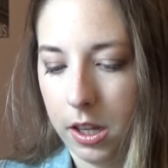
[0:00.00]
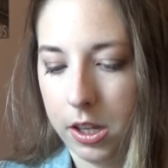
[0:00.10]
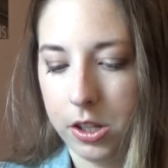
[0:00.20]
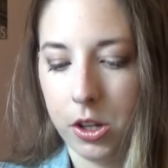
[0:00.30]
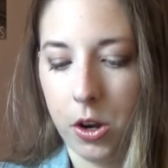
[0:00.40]

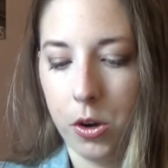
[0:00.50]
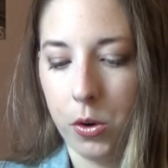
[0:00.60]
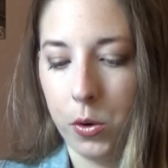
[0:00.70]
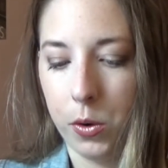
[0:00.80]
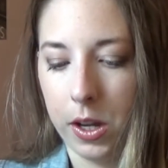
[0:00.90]

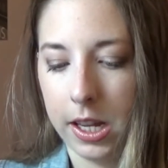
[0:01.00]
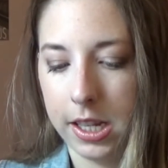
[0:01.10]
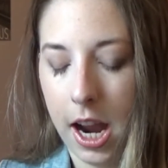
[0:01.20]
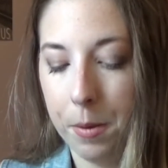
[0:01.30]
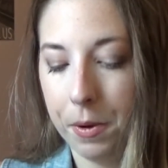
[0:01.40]
So it's a
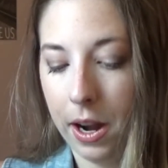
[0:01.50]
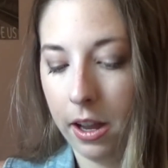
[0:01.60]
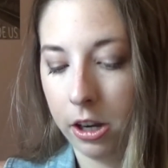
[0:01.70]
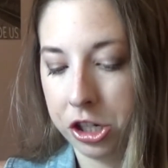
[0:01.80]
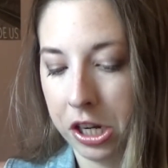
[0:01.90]

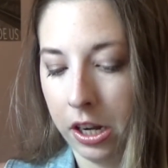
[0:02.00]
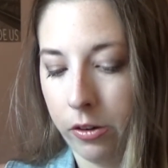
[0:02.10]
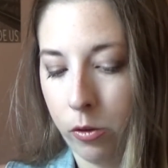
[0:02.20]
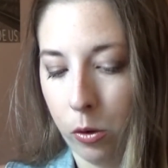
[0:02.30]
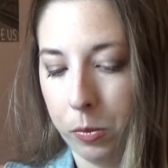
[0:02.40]
hypoallergenic
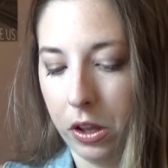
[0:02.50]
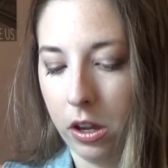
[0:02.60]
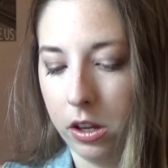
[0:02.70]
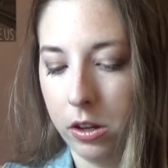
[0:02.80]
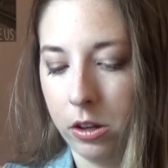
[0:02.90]

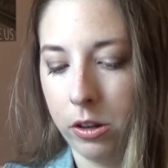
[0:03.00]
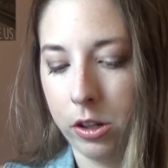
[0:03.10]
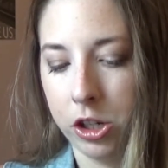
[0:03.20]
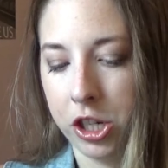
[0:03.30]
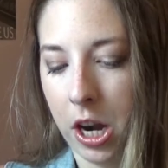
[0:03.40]
formula,
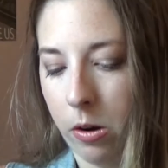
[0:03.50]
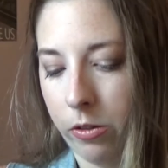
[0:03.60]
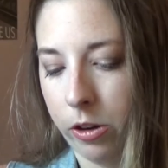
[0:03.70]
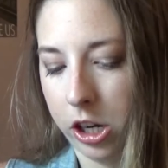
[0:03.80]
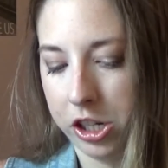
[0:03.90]
shower
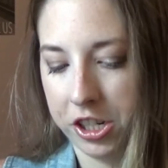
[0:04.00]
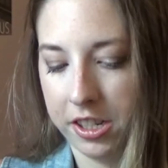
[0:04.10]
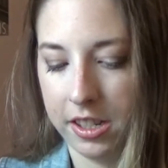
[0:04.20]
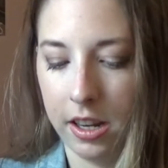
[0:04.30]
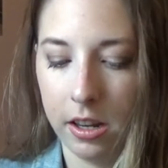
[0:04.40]
fresh
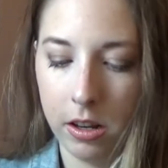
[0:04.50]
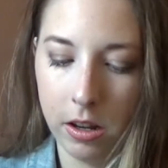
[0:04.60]
scent.